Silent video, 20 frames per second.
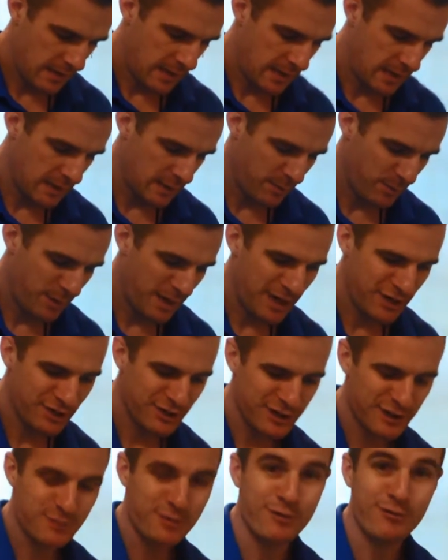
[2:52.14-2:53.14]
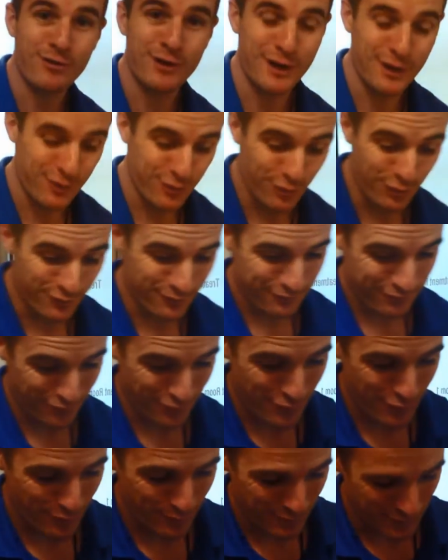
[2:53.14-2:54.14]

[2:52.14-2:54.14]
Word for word: And the patient has to be really good for a long